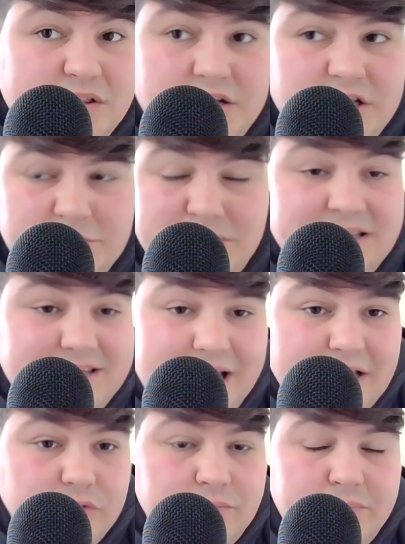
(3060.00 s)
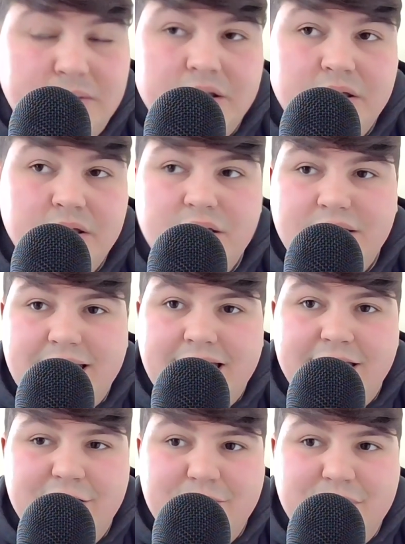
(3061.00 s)
whether it's been set up.
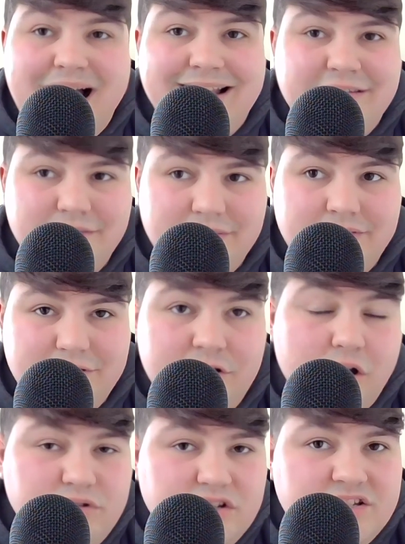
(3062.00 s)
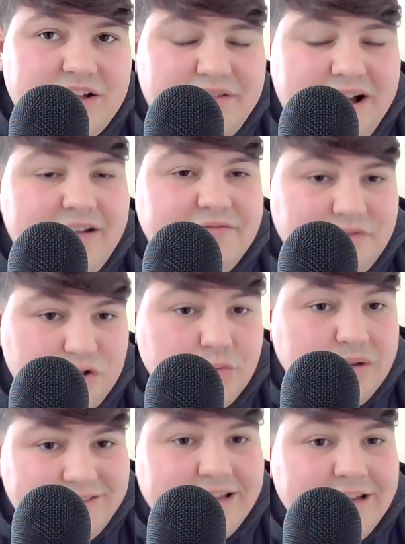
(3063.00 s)
And the coaching staff have
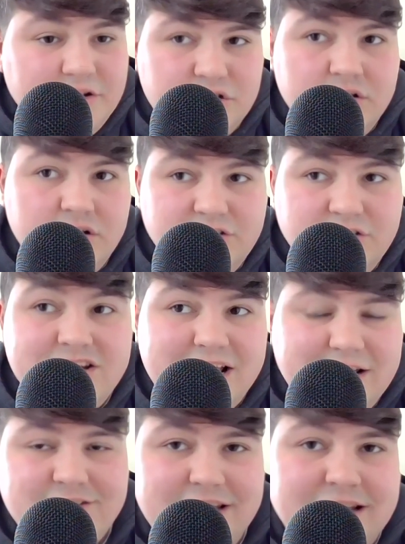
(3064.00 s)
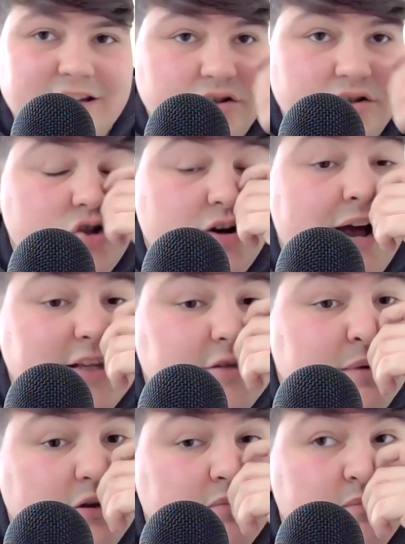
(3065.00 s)
tweaked things and changed things and tried to
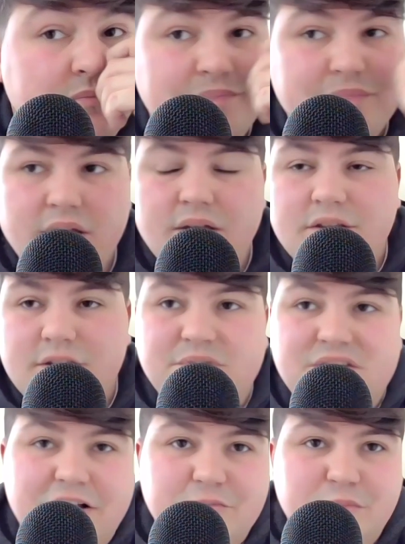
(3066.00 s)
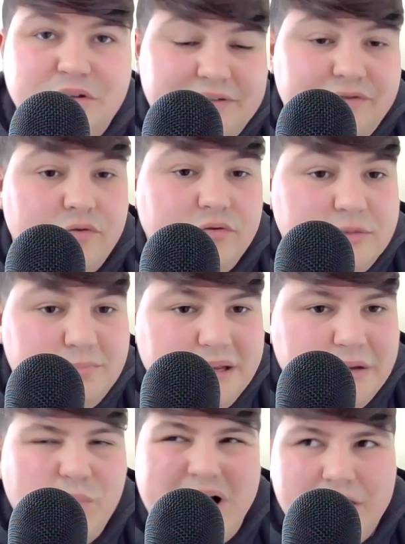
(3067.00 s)
make themselves more difficult to
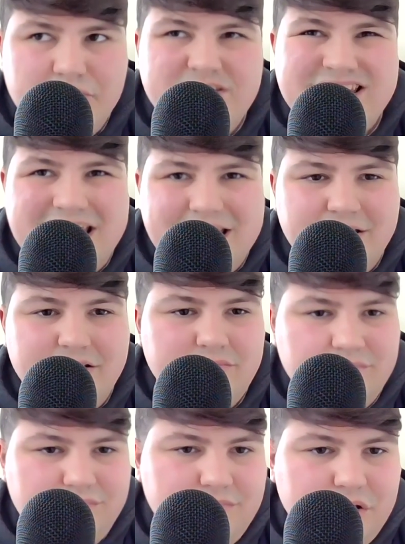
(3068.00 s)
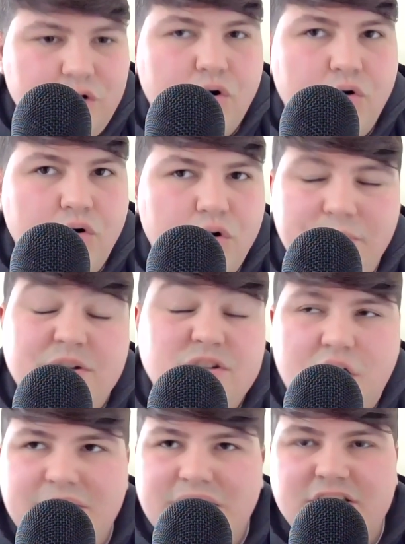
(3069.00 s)
beat while retaining the core. Because
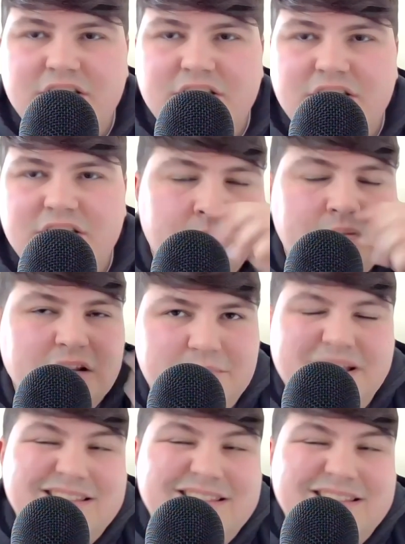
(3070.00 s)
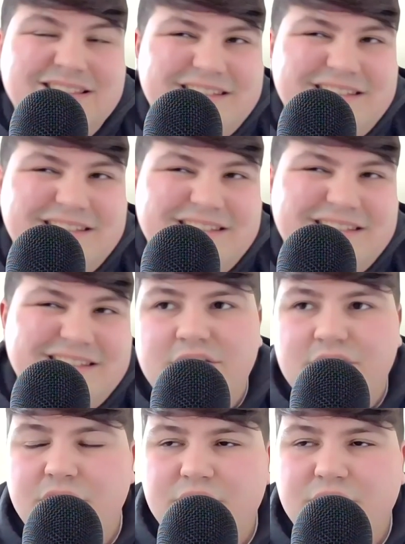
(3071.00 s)
companies maintained all the way
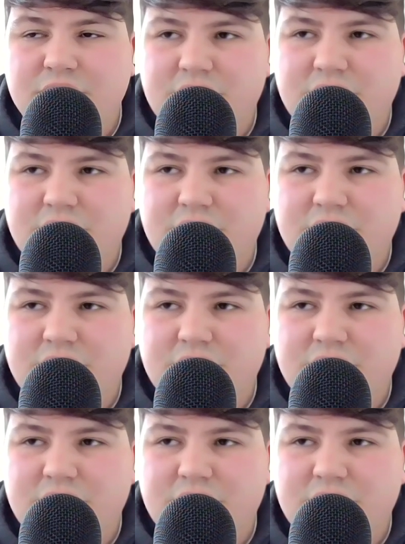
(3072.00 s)
through that,